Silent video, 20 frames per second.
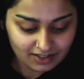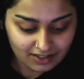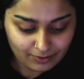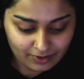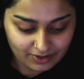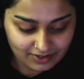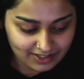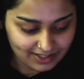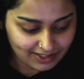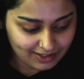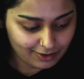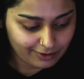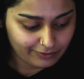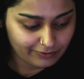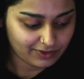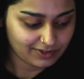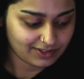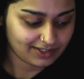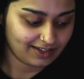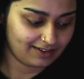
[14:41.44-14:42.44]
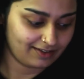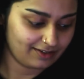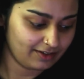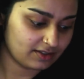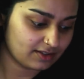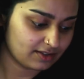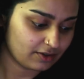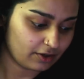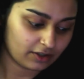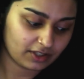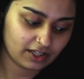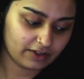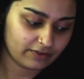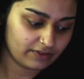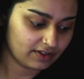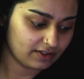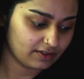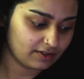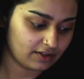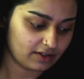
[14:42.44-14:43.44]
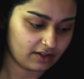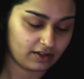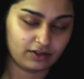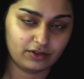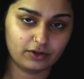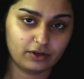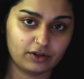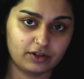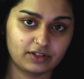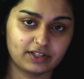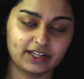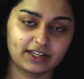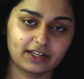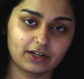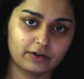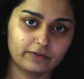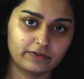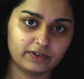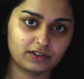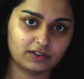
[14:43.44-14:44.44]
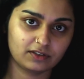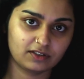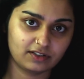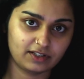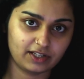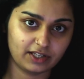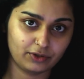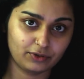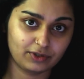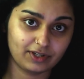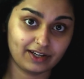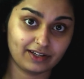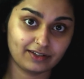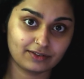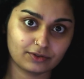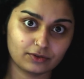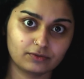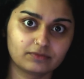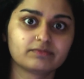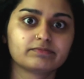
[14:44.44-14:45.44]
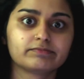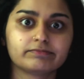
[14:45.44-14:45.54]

come on, take care of your skin. It's God-given, and you gotta take care of it till the day you die. So